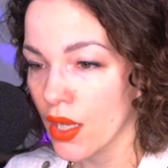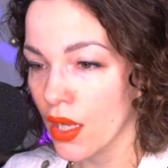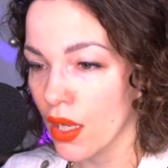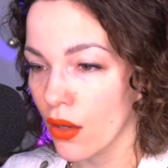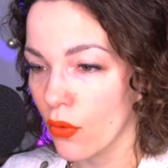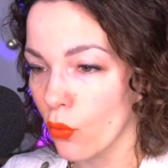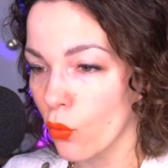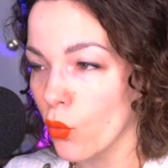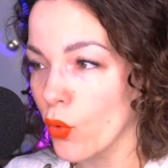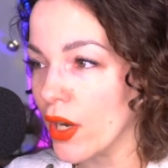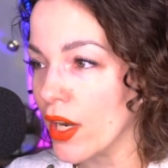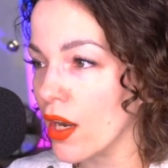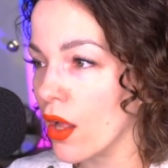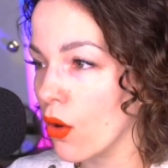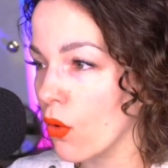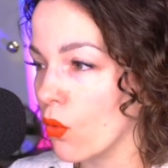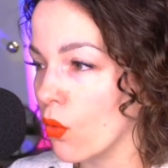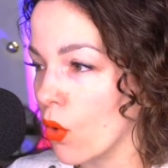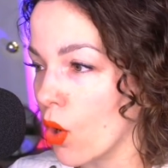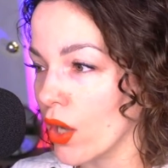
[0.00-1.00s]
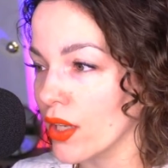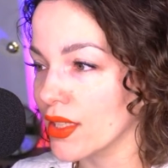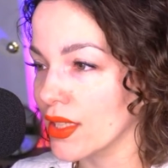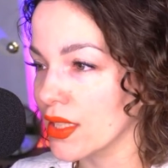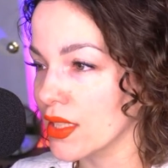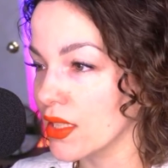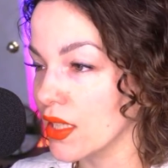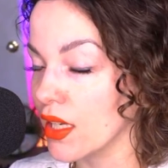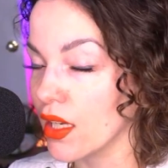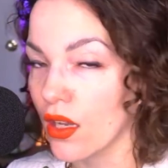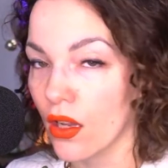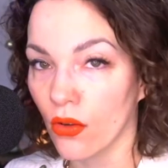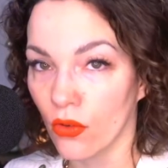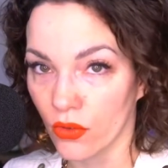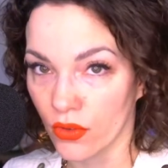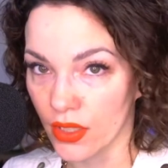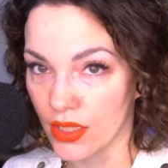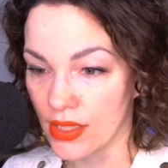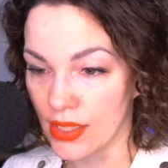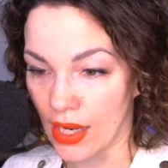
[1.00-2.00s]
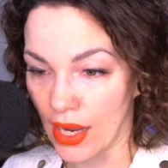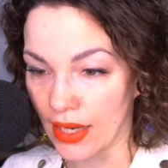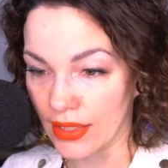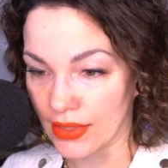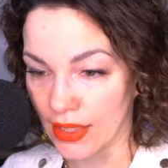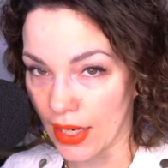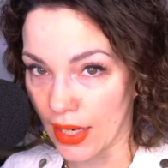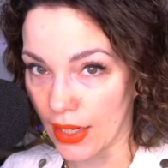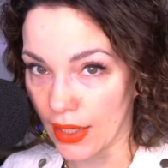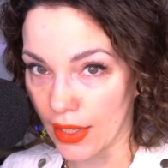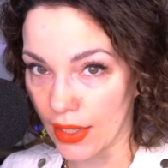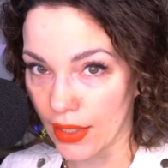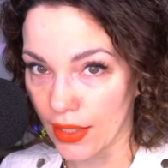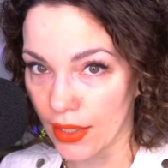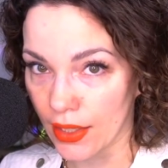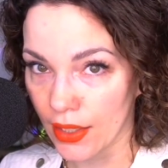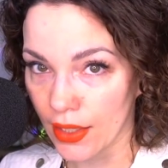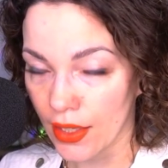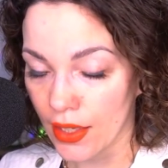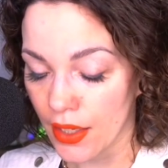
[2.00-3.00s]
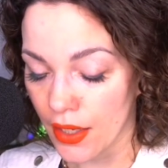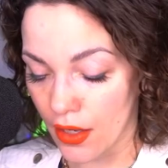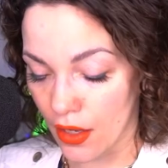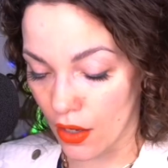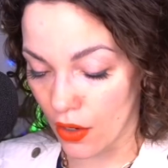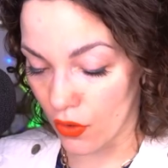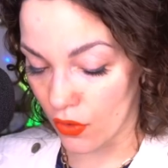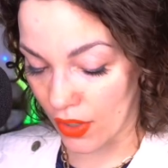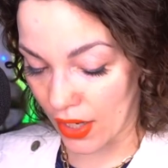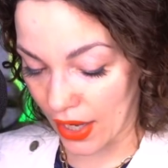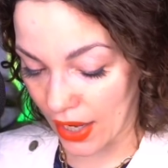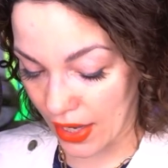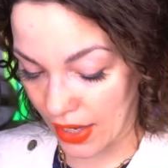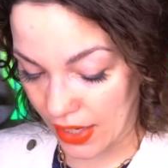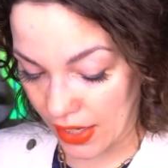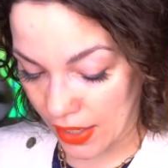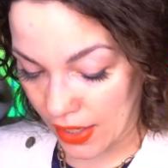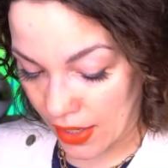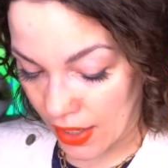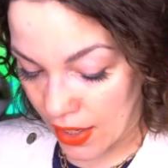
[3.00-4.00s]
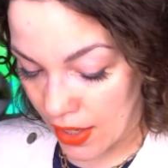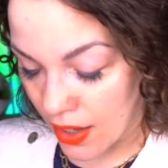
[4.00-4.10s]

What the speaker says: We don't want to sink on the Titanic. Okay?